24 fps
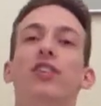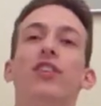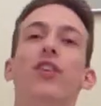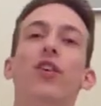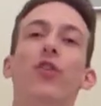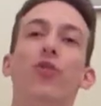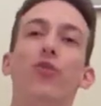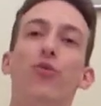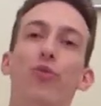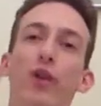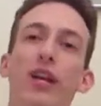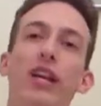to
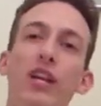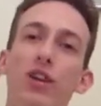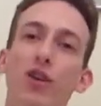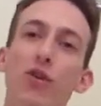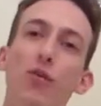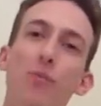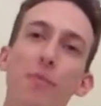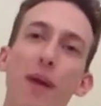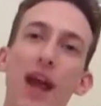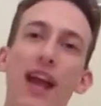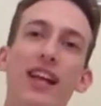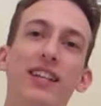the 3
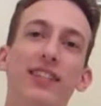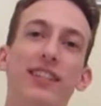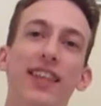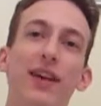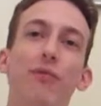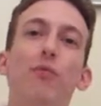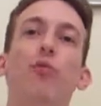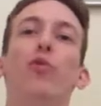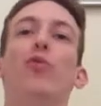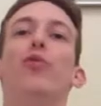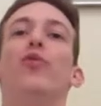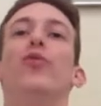new Megas
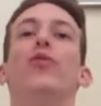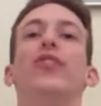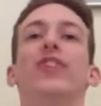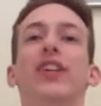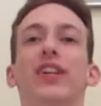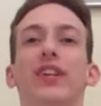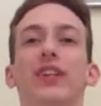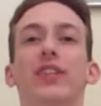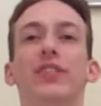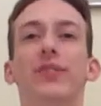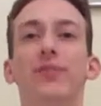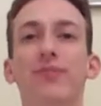that were
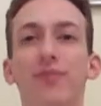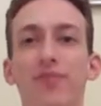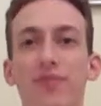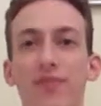revealed.